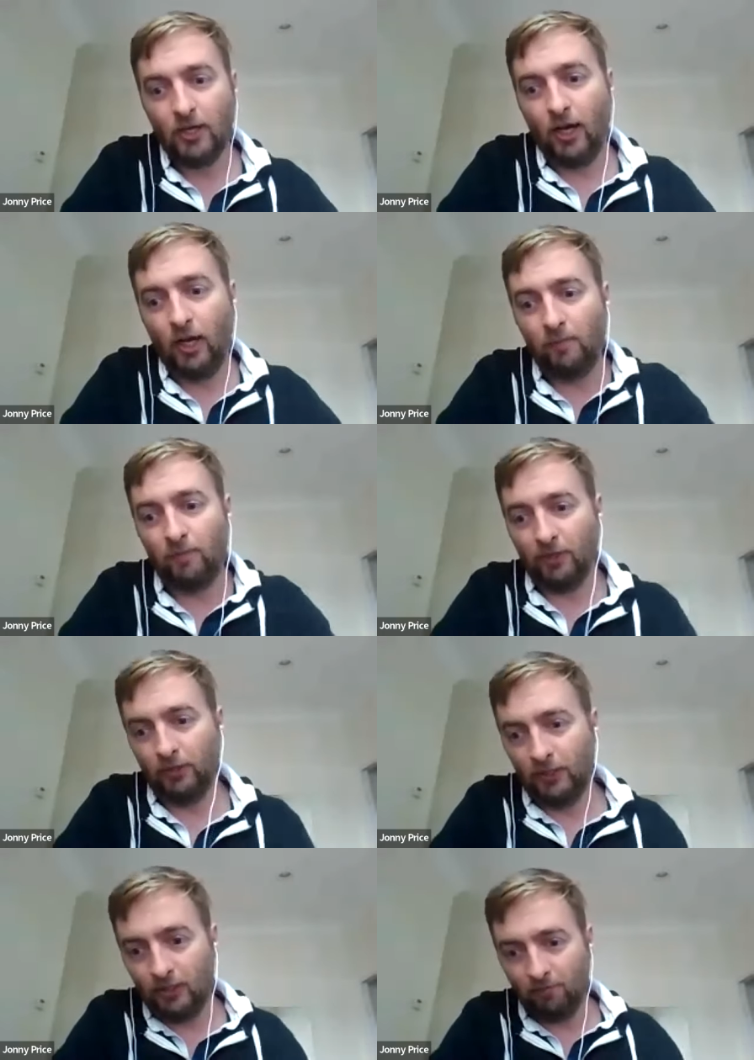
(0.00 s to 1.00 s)
Um, the
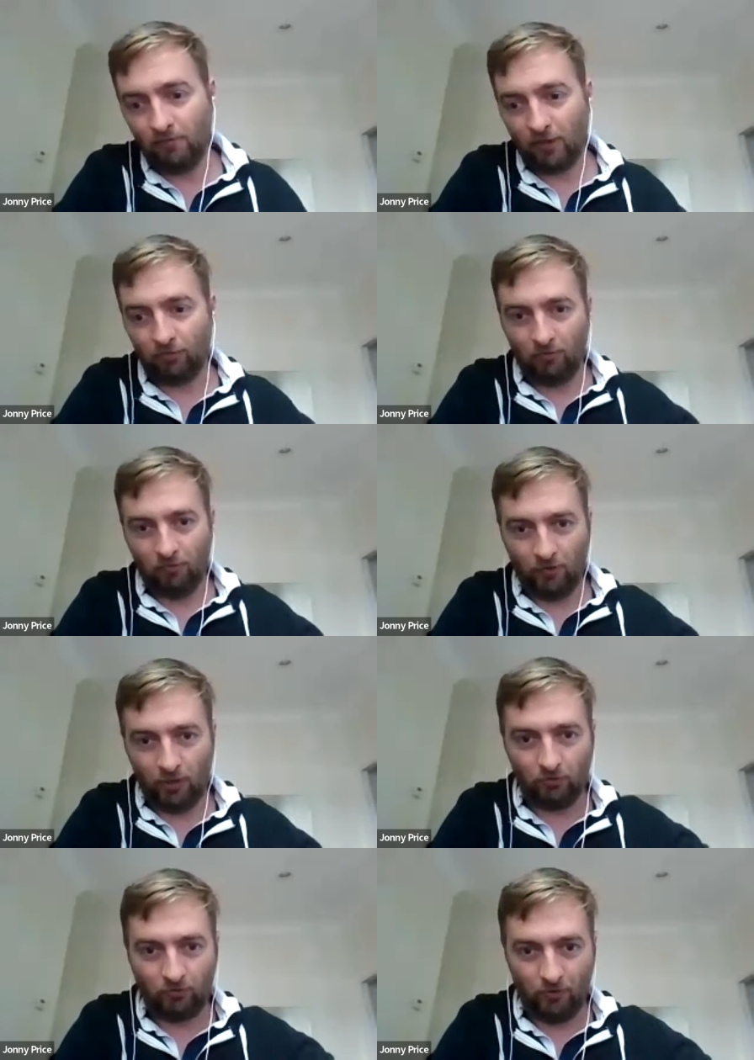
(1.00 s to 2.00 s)
lead investor
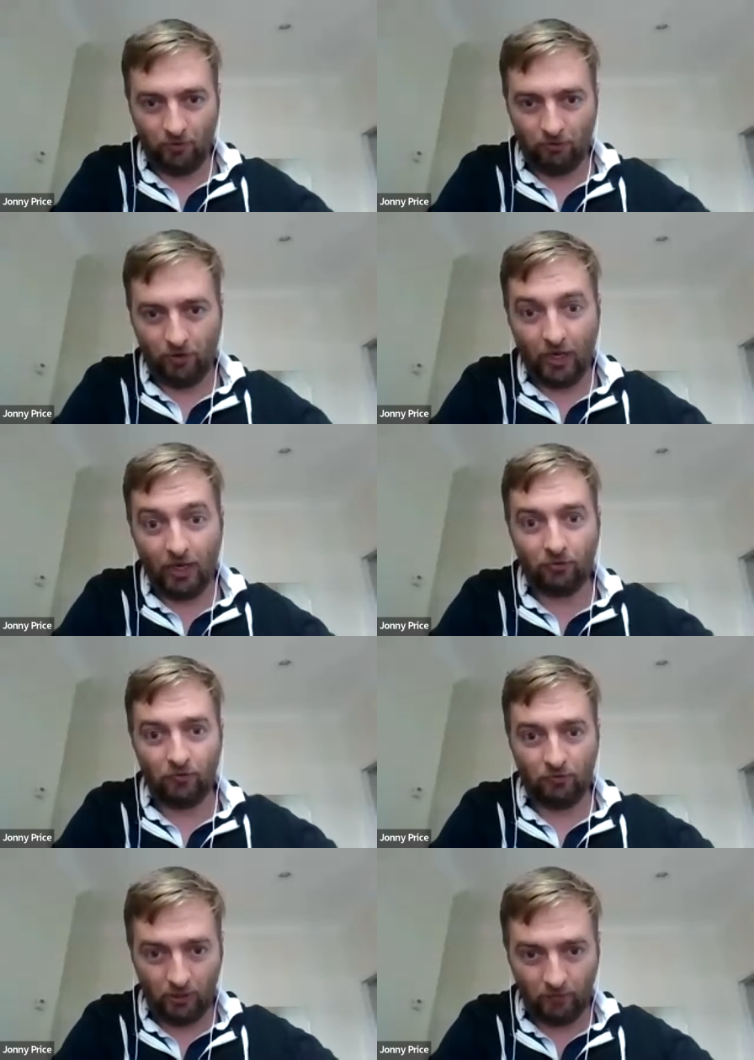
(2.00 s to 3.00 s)
votes for the shares
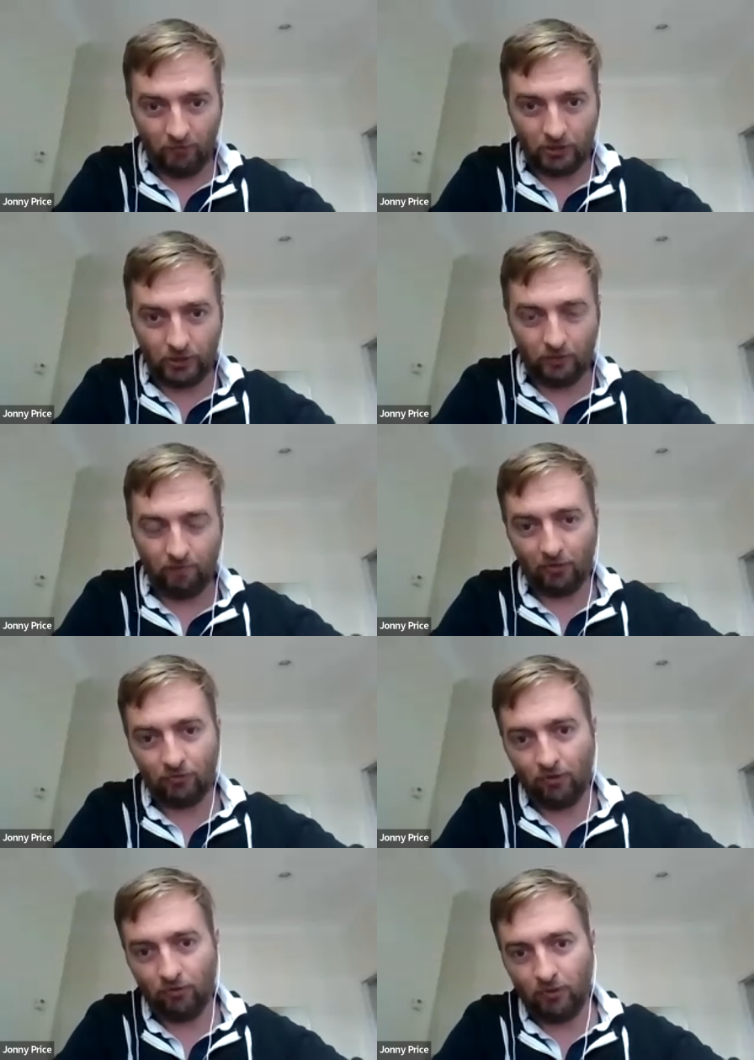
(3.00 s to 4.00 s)
of the individual
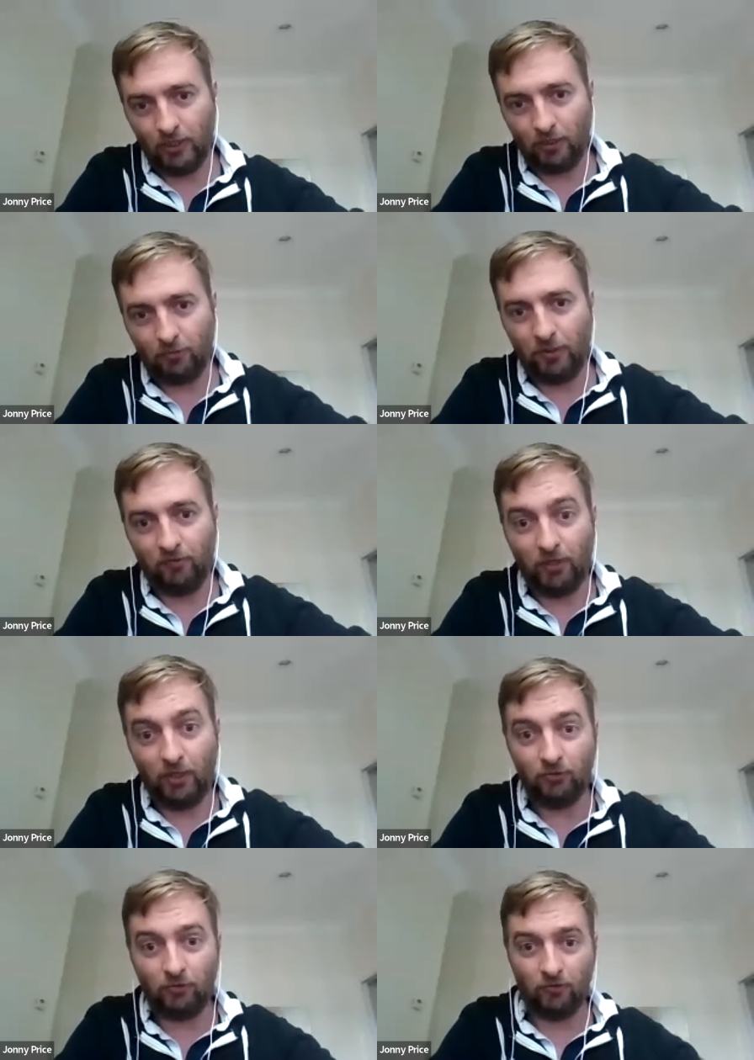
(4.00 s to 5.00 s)
investors in the
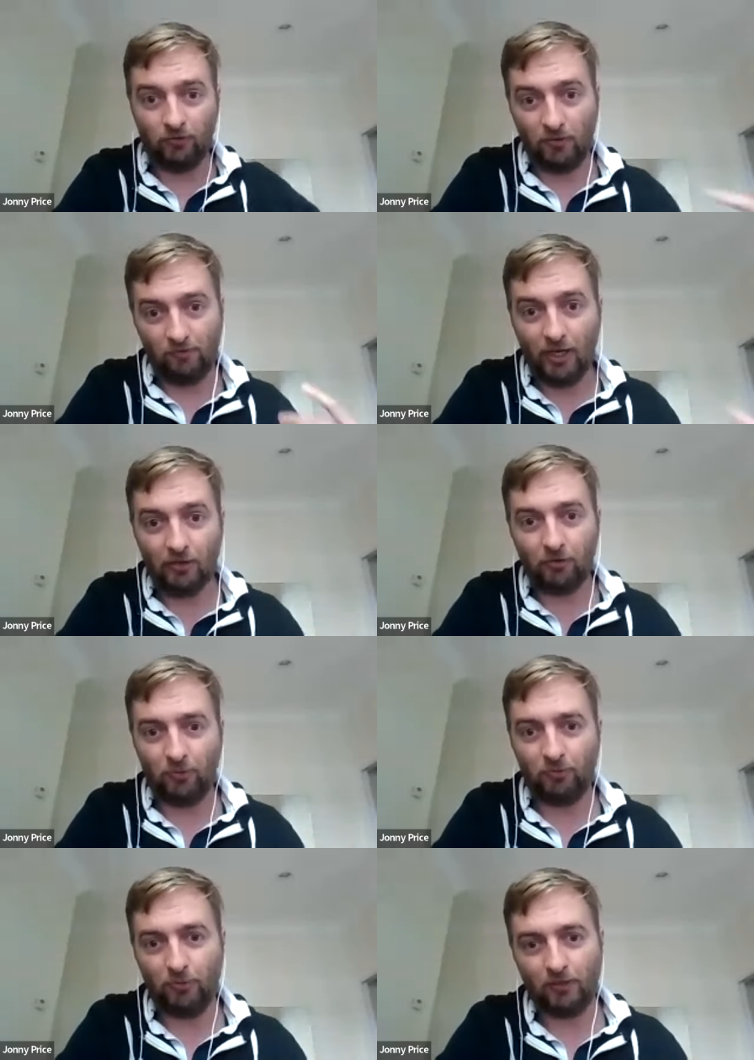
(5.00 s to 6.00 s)
SPV. So, from the founder's
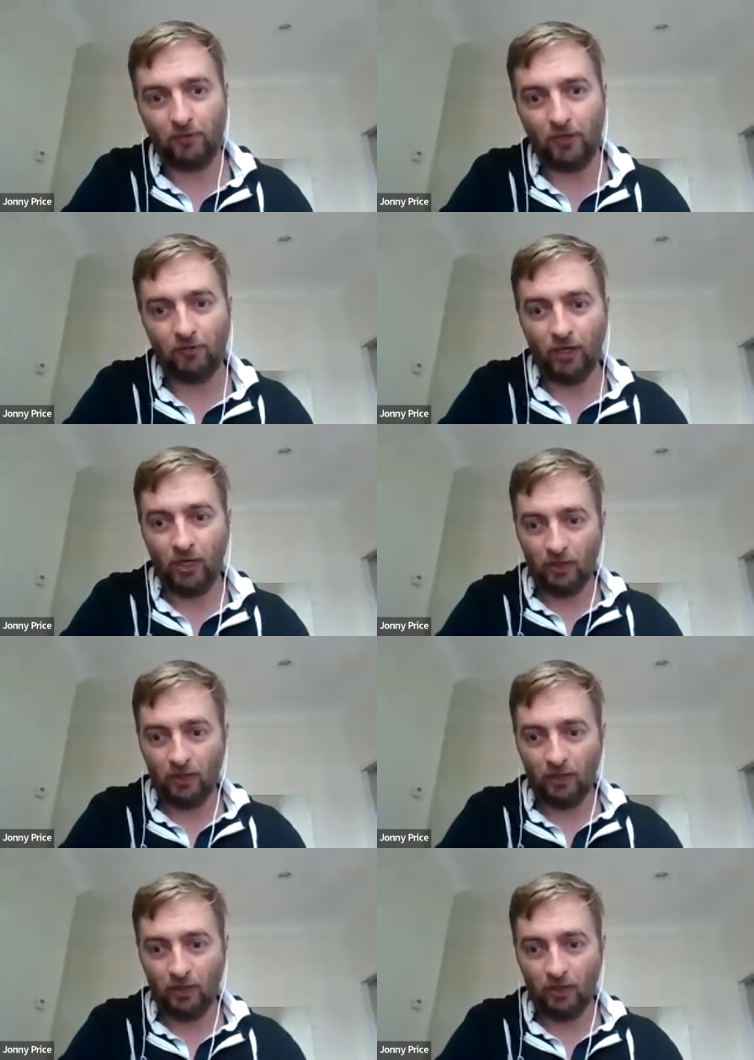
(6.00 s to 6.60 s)
perspective,